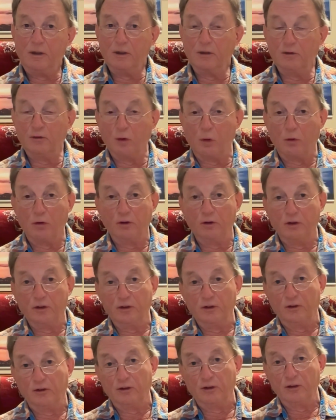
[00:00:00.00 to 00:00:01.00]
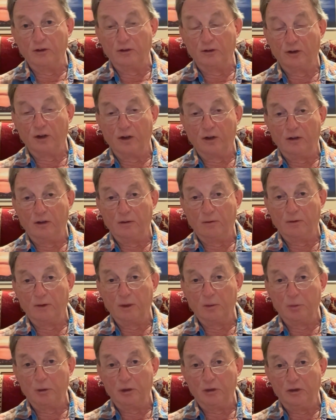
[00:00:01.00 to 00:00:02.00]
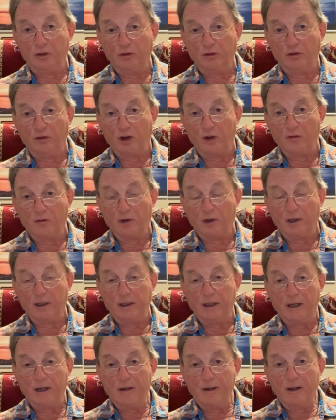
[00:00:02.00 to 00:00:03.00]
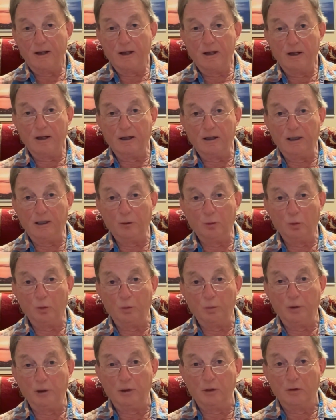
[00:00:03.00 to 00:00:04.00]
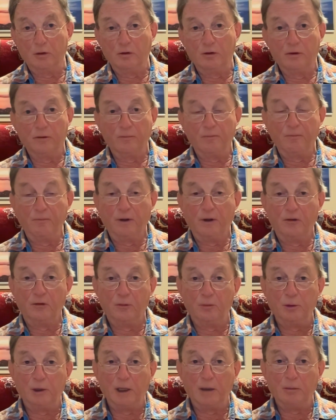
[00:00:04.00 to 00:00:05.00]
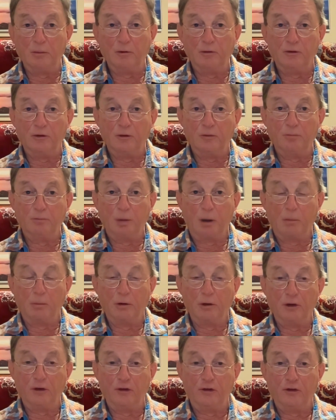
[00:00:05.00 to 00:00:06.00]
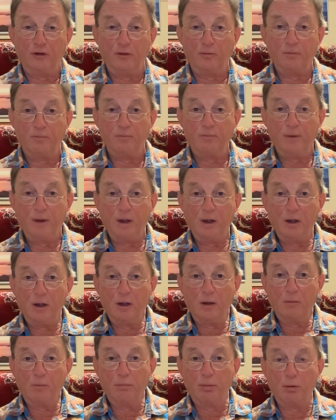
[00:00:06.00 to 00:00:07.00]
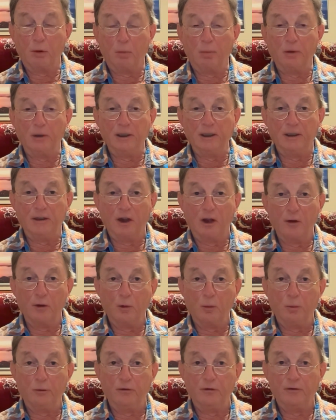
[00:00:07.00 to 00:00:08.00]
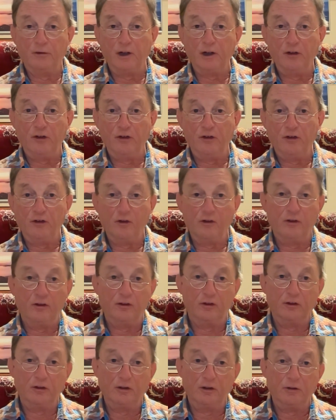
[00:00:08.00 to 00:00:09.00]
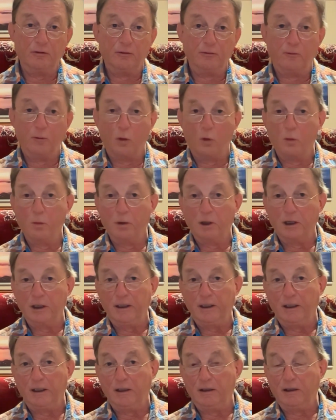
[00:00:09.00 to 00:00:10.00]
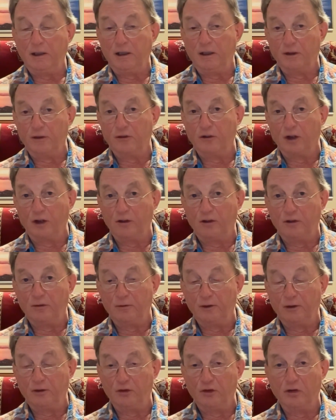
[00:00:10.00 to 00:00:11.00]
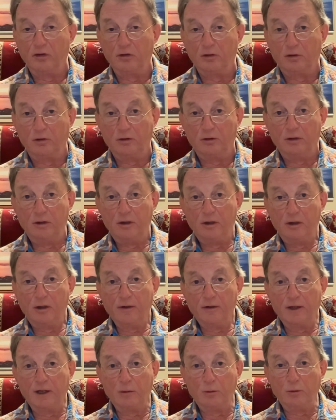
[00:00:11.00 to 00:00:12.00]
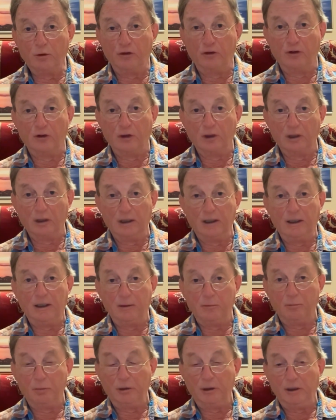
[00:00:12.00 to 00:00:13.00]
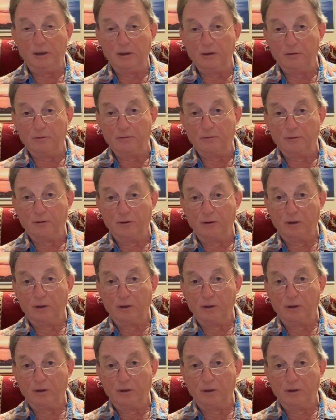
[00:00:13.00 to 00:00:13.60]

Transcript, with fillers: doctors and scientific opinion generally, uh, it would be good to be able to publish some properly done observations formally in a scientific journal. That would certainly be of